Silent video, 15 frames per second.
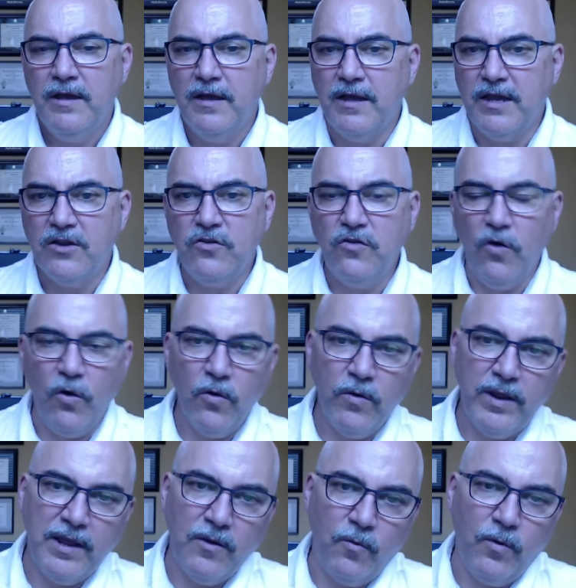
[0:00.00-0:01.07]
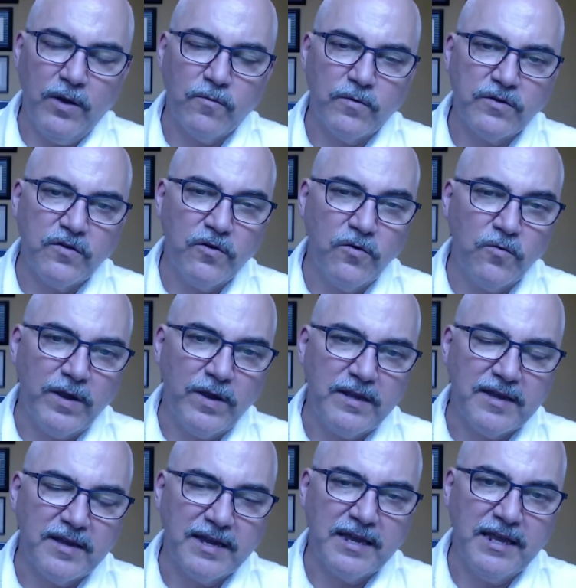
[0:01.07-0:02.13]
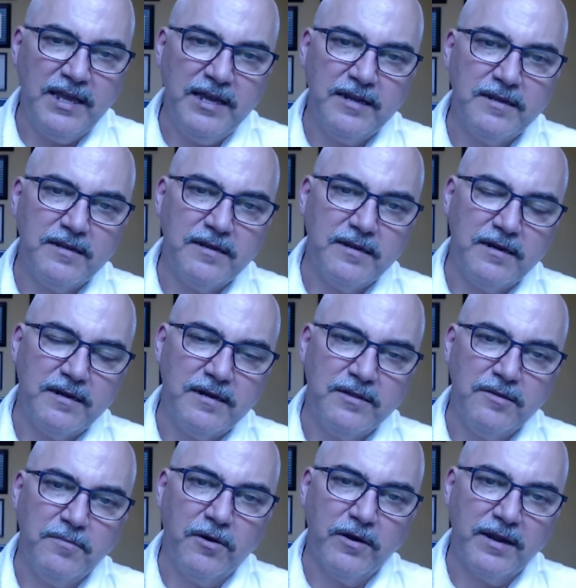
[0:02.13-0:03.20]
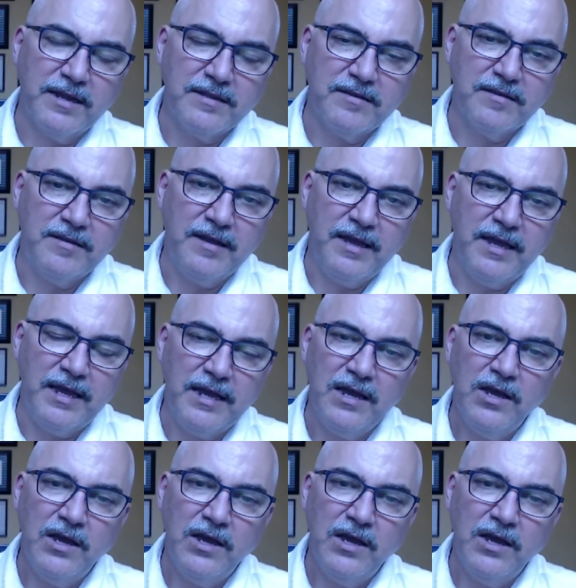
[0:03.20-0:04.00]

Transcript: Ignoring what return rates I could get on the market today,